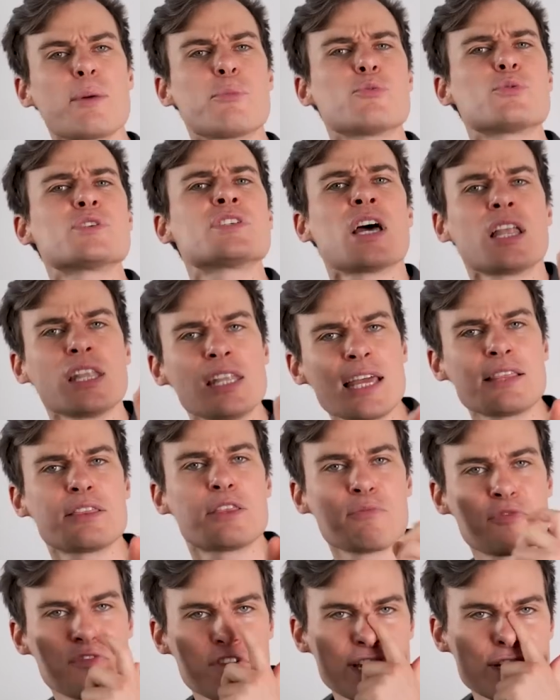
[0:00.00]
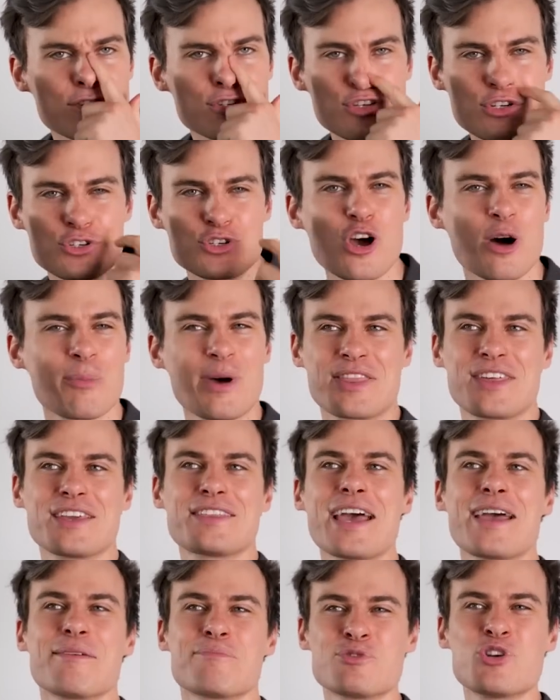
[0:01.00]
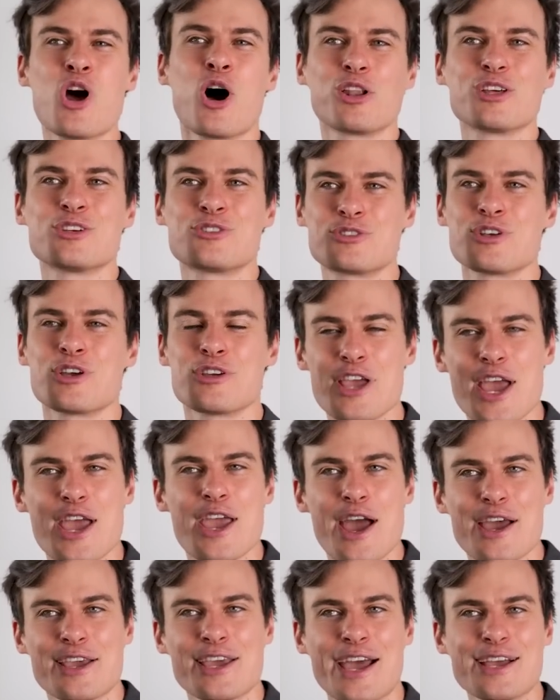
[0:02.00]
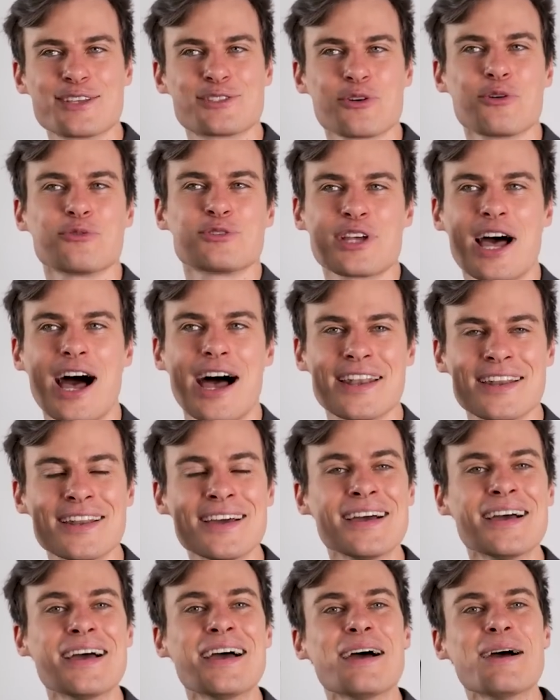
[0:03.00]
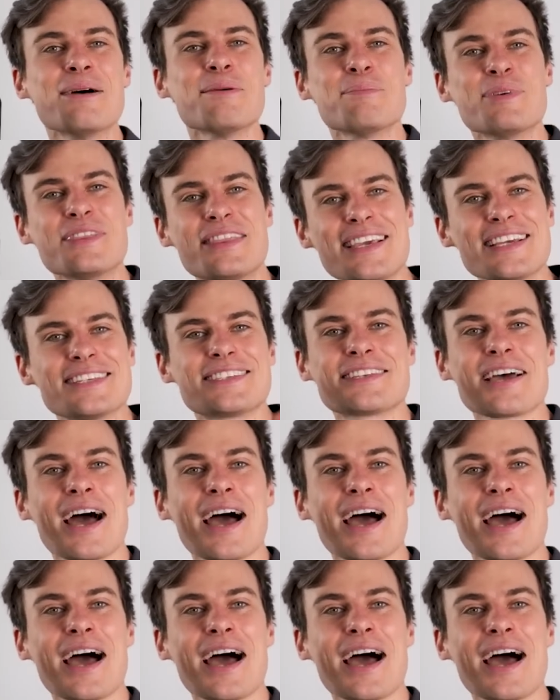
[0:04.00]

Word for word: time it was let them finish the job. I think they acknowledged that, yeah, yeah okay, it's all done. But this